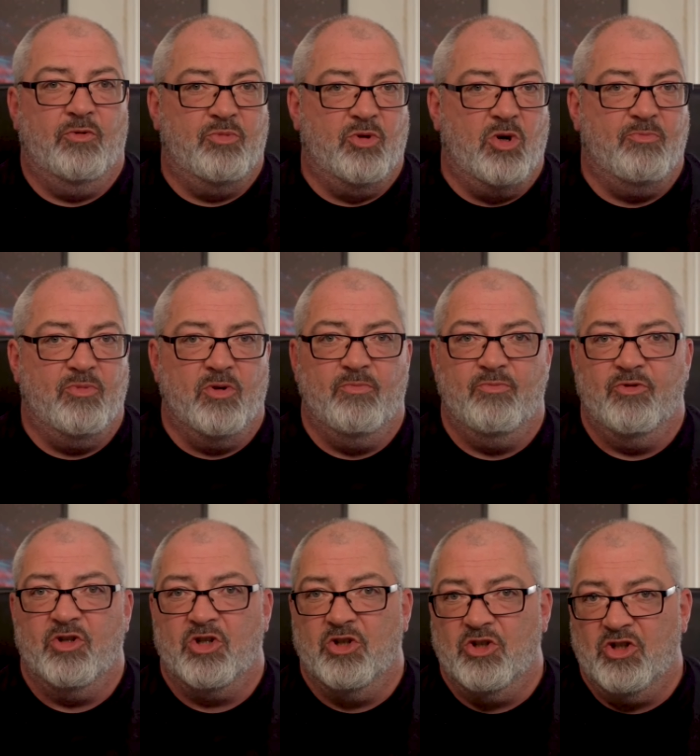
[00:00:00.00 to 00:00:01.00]
the problems,
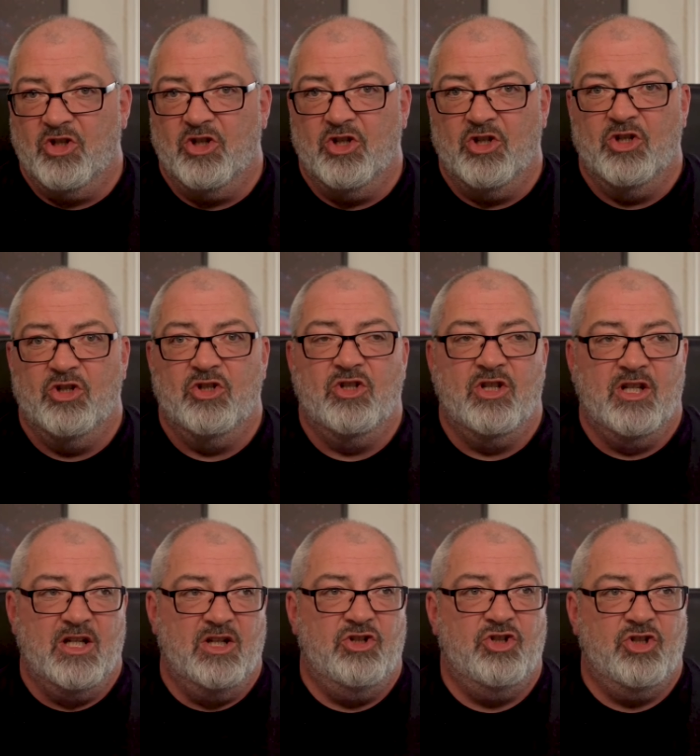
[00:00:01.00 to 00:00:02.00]
the concerns,
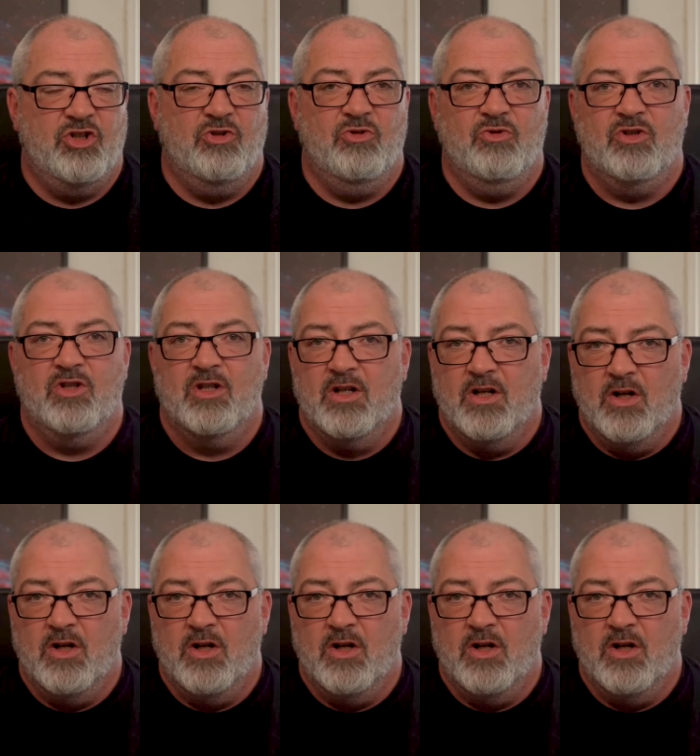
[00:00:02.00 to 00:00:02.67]
the issues,